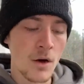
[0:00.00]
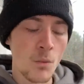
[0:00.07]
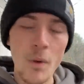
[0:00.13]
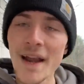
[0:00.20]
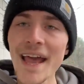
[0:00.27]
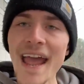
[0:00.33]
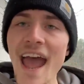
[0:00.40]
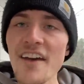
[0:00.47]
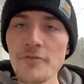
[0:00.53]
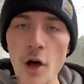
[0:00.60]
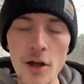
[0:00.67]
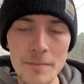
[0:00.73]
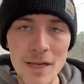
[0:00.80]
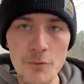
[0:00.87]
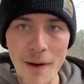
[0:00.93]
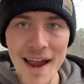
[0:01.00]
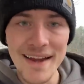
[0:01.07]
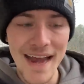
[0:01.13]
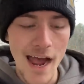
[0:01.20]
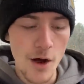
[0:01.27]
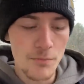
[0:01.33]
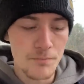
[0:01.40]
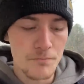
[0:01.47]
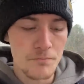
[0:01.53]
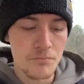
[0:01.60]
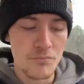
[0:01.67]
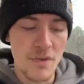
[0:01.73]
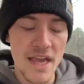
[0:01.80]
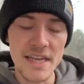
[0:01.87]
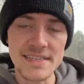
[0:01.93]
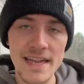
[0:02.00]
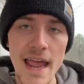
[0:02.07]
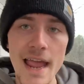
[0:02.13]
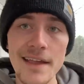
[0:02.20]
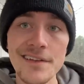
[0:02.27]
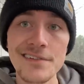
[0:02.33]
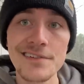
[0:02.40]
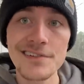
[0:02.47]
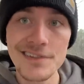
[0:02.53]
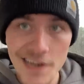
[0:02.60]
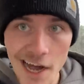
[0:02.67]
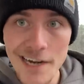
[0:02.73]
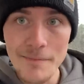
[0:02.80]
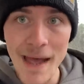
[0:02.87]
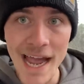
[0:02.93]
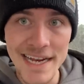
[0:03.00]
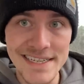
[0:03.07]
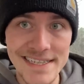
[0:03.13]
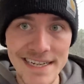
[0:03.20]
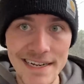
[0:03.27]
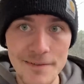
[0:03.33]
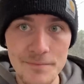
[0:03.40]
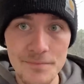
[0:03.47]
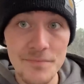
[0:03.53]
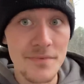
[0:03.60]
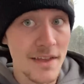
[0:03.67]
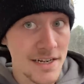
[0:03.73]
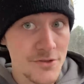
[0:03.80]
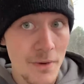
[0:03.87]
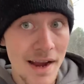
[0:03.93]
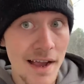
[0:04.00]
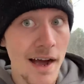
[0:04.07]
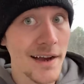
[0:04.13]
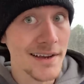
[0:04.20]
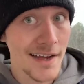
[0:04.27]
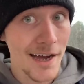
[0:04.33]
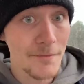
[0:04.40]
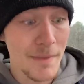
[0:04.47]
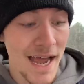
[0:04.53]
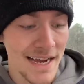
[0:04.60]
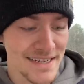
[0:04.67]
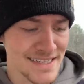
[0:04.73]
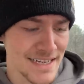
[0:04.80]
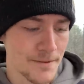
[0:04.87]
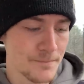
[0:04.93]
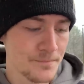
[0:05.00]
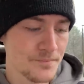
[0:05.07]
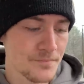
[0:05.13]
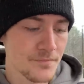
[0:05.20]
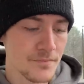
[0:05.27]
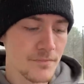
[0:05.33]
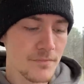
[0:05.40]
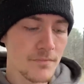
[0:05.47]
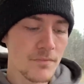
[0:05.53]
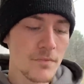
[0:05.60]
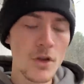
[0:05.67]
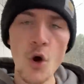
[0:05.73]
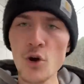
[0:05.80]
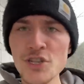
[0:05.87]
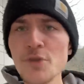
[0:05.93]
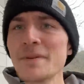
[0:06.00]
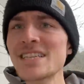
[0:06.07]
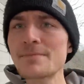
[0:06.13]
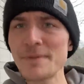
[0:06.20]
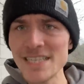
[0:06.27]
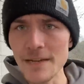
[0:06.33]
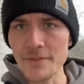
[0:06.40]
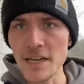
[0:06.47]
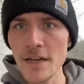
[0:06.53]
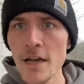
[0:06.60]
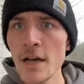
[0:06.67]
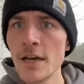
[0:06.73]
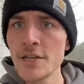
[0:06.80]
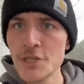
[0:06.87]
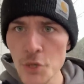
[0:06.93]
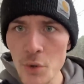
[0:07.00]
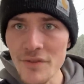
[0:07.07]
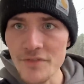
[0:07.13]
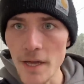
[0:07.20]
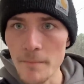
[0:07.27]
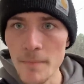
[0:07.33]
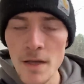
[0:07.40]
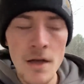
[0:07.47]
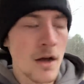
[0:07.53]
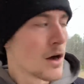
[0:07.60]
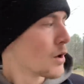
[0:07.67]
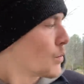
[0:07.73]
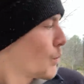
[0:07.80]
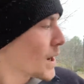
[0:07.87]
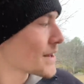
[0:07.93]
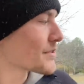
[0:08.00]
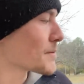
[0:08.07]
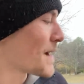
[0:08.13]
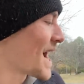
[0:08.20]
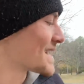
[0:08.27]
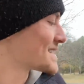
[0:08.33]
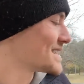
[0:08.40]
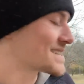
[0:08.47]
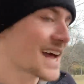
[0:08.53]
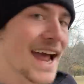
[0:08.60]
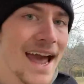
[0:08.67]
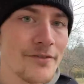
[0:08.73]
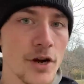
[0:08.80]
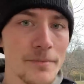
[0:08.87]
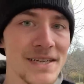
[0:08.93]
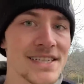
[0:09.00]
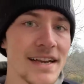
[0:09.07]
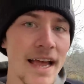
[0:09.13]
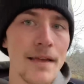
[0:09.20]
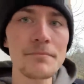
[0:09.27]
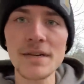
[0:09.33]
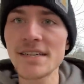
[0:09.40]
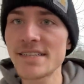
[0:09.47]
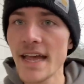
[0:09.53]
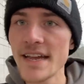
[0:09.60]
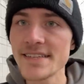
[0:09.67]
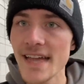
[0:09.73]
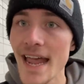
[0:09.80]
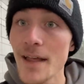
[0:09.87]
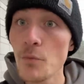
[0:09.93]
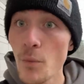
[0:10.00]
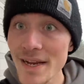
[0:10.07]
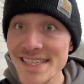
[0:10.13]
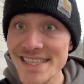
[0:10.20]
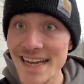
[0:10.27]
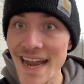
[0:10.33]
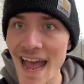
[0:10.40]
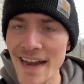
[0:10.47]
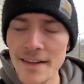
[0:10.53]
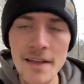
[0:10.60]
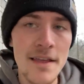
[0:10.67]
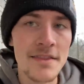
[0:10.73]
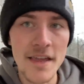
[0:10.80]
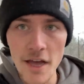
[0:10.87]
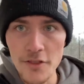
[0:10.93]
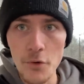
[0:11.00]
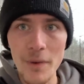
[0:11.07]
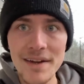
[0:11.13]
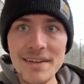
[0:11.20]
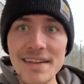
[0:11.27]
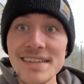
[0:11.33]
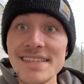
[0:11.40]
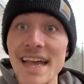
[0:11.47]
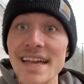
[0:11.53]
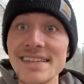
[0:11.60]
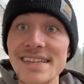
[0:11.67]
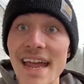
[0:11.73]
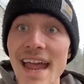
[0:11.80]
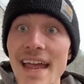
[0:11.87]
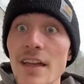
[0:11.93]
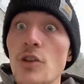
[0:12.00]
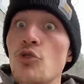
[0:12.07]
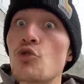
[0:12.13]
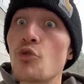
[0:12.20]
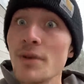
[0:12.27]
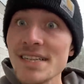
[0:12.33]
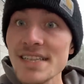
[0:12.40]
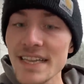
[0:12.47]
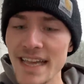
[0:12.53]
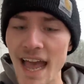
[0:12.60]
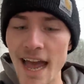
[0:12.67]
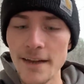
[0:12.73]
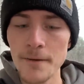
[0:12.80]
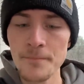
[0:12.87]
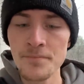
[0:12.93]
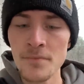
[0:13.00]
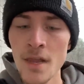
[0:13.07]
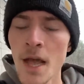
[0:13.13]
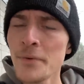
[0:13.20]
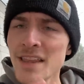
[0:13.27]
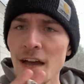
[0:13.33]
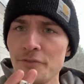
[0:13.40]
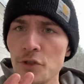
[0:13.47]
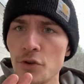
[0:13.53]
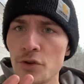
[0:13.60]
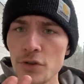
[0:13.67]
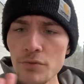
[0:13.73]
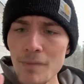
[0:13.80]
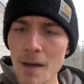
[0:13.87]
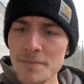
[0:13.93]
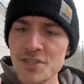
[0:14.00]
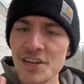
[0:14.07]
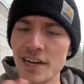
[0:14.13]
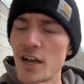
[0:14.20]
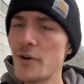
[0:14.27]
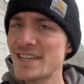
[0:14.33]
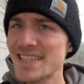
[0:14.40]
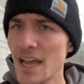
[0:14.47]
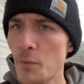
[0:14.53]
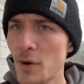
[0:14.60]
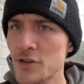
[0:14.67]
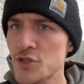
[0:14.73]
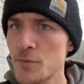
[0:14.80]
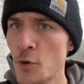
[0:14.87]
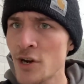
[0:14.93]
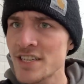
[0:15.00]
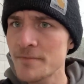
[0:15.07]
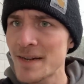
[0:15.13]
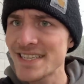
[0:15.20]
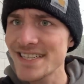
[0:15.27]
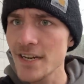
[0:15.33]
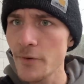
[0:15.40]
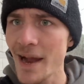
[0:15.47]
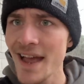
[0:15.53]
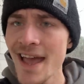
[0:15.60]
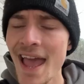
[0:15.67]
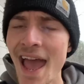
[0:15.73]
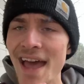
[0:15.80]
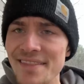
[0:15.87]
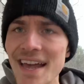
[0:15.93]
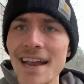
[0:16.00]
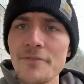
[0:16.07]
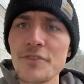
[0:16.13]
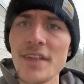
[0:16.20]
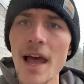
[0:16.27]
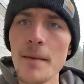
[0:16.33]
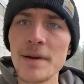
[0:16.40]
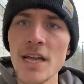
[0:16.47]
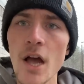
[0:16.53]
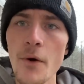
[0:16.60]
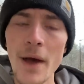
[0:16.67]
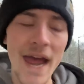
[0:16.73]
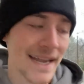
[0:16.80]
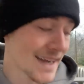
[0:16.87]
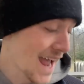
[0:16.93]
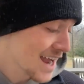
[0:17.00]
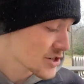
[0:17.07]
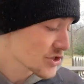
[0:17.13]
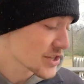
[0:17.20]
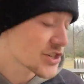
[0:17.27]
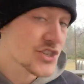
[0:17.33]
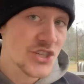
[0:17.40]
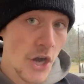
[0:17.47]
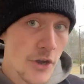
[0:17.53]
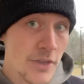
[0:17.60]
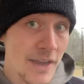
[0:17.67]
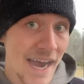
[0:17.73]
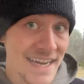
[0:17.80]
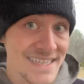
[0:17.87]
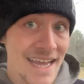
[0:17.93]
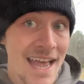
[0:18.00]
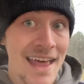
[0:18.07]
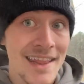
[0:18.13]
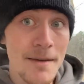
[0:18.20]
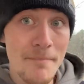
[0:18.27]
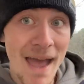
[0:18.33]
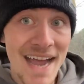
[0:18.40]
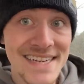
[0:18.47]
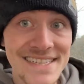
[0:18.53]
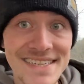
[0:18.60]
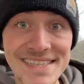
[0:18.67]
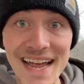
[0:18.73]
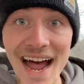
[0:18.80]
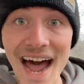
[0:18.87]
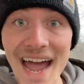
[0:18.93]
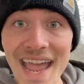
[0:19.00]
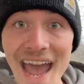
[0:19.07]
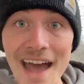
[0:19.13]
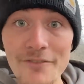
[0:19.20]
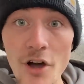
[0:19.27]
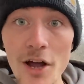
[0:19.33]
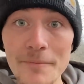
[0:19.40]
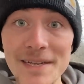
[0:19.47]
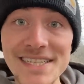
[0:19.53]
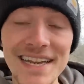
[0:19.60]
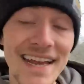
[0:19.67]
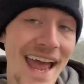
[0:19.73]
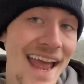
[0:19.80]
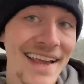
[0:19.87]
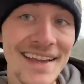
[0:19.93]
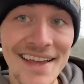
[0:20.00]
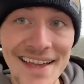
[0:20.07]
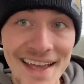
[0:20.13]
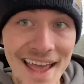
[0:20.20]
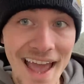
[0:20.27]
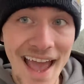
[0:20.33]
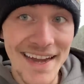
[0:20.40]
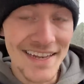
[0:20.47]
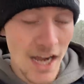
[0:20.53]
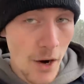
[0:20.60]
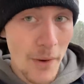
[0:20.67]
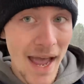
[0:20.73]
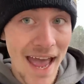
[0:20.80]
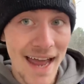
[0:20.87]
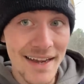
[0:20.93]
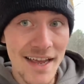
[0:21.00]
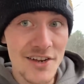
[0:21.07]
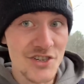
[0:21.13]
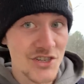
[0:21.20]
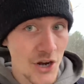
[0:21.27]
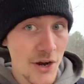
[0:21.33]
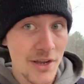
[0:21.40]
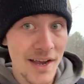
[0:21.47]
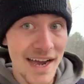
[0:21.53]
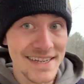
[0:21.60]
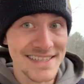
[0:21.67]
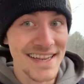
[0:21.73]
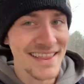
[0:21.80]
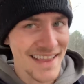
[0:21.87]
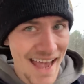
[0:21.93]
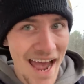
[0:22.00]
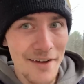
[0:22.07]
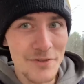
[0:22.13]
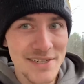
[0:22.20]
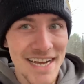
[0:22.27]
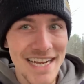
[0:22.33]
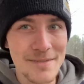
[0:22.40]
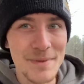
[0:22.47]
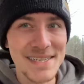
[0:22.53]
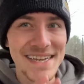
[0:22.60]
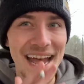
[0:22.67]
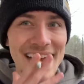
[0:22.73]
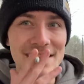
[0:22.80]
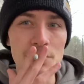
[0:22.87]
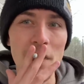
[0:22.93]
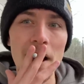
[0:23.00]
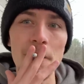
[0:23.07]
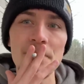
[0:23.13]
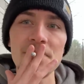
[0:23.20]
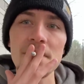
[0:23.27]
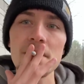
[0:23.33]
What I have on me right now is a gun magazine. That's right, a gun magazine. Or to be specific, two of them. One of the magazines I have on me today contains a Winston ad. The other one contains a Grizzly ad. And without further ado, I'm just going to go and take one or two more hits of my cigarette. And then after that, I'm going to go ahead and actually show you guys the magazines I have on me today and go ahead and show you guys the advertisements as well.